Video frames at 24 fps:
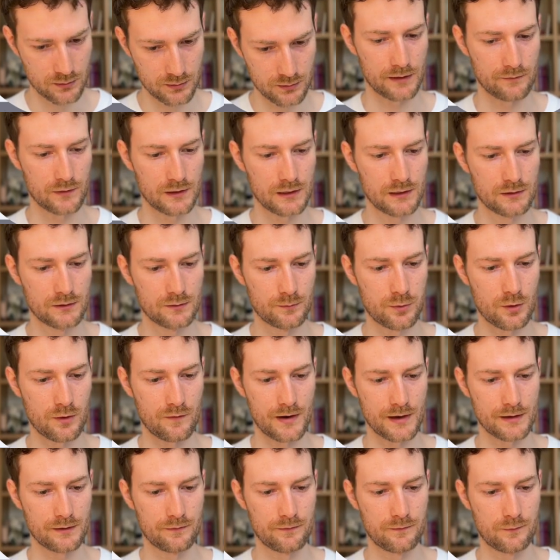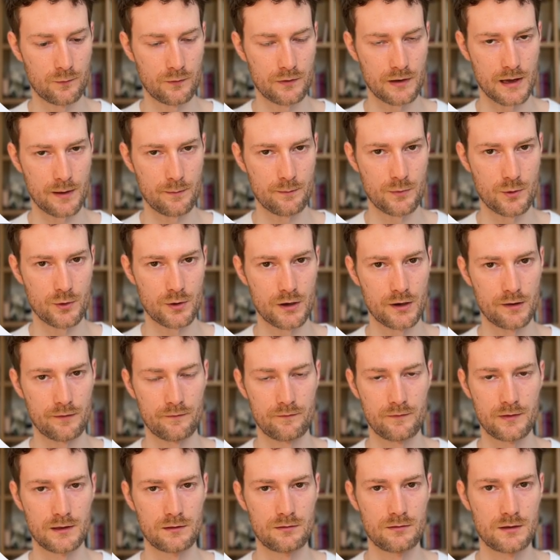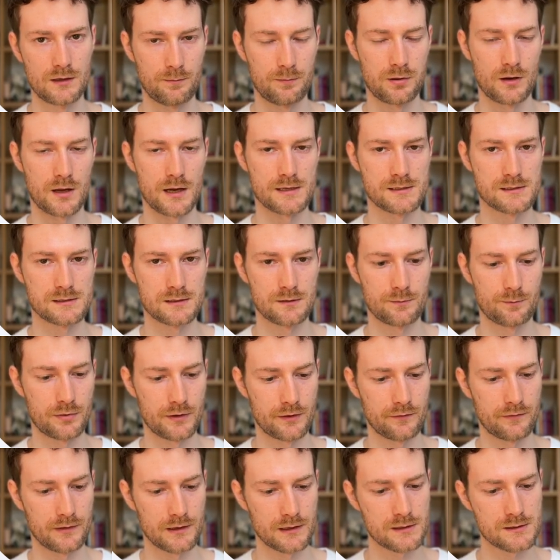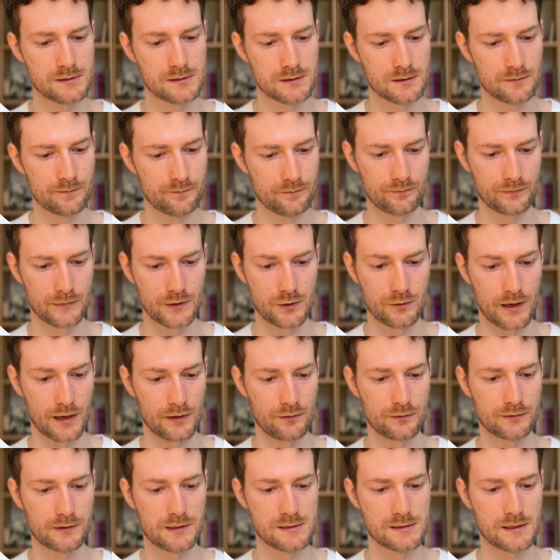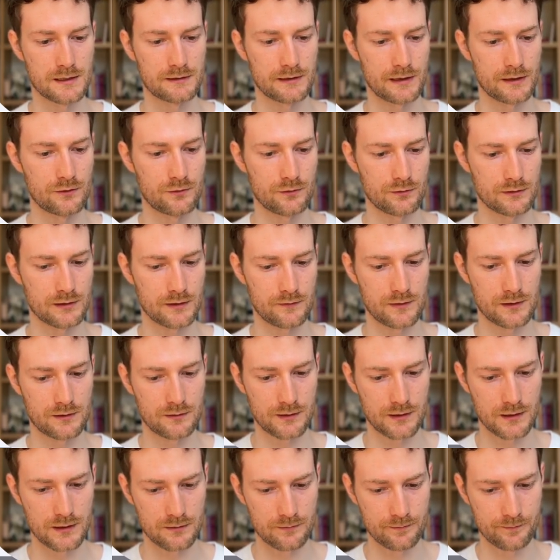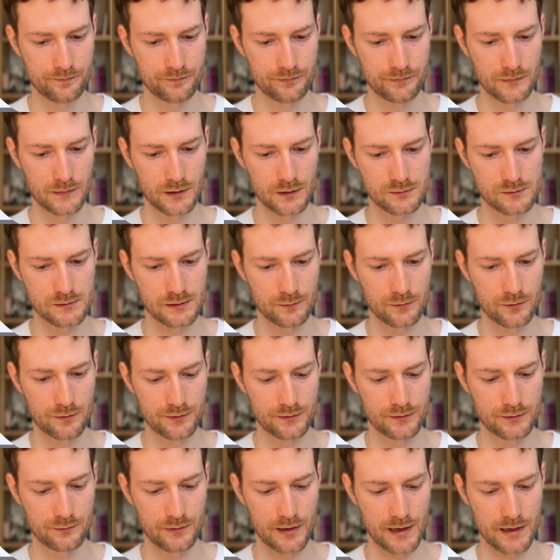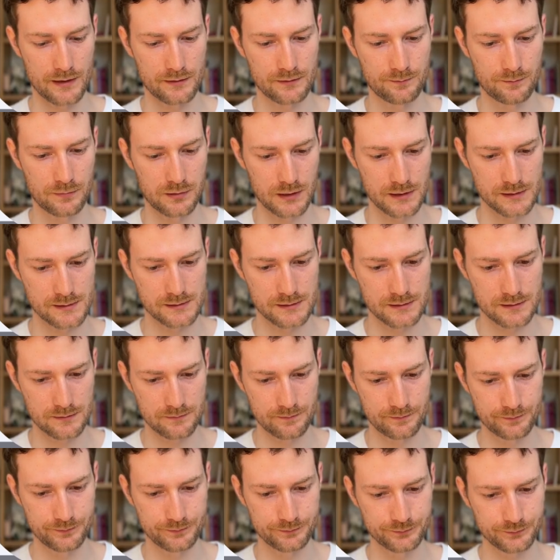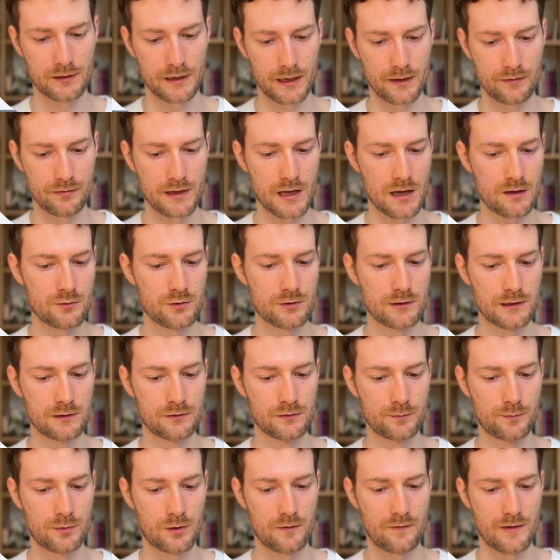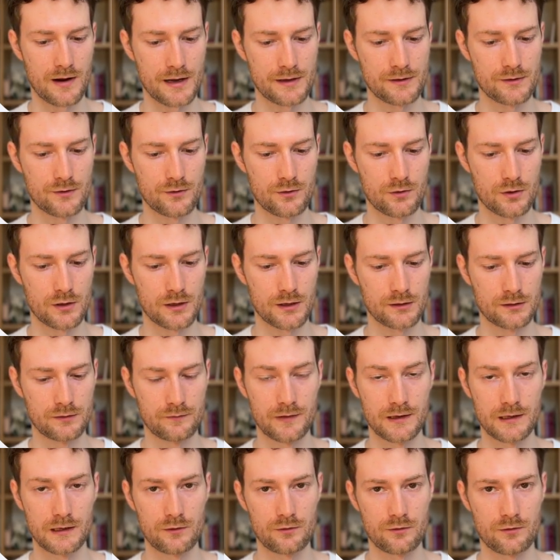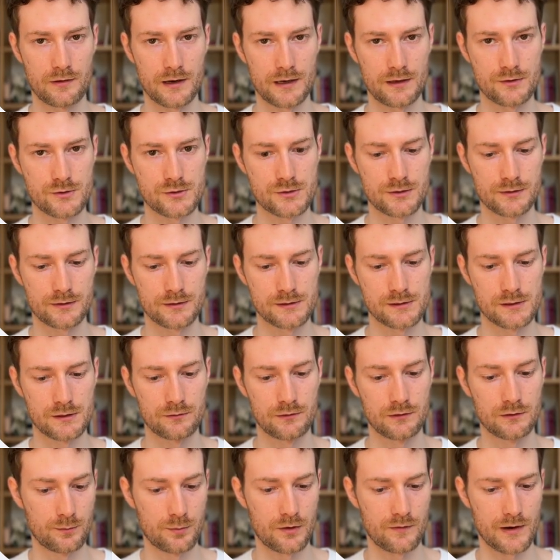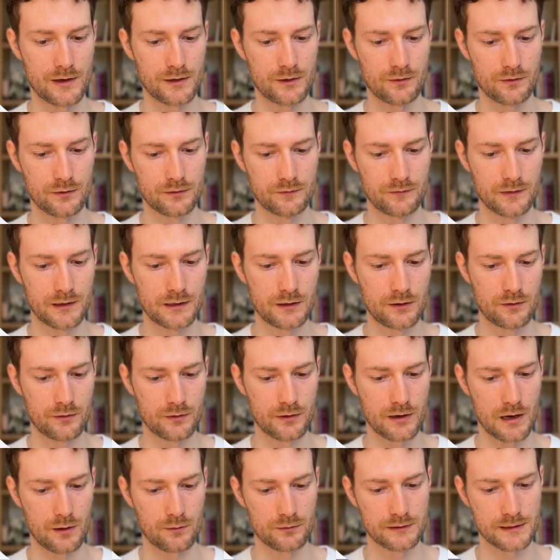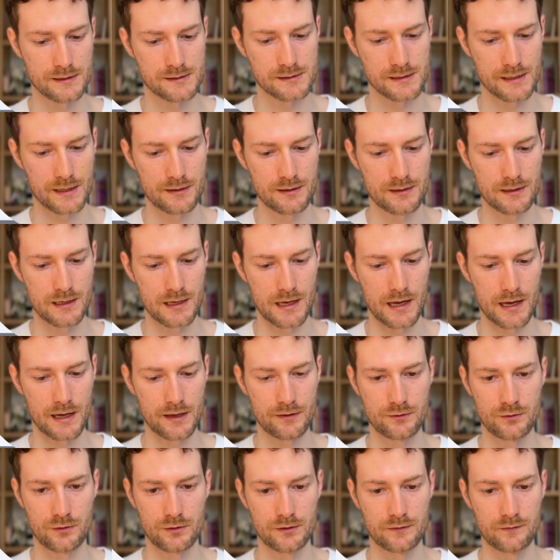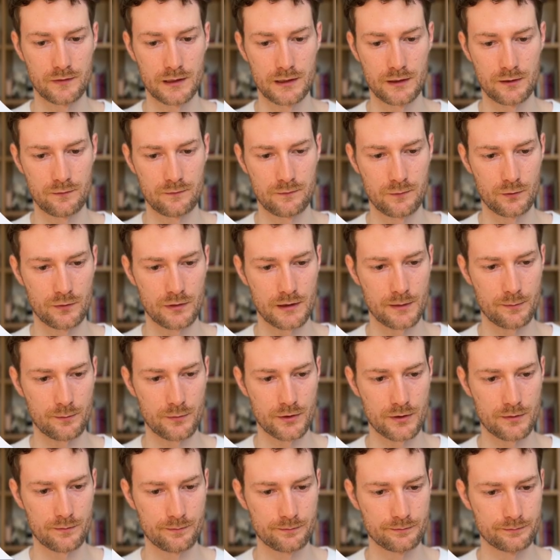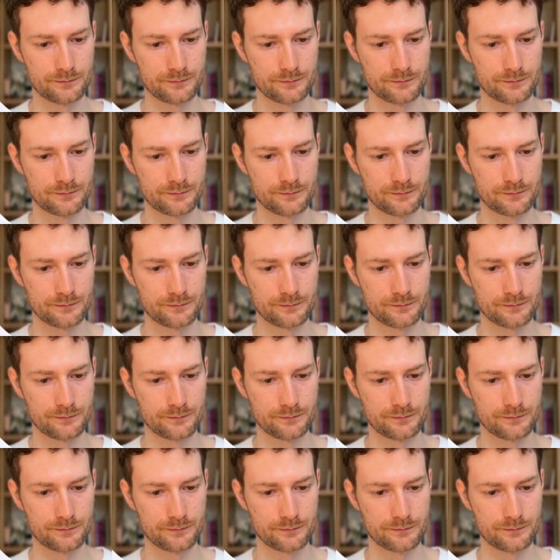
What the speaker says: We need to provide a phone number with the plus prefix. You can notice that I don't have it here, so I'm going to add plus. And now you need to provide your Twilio credentials. You need to provide your Twilio account SID and your Twilio phone number.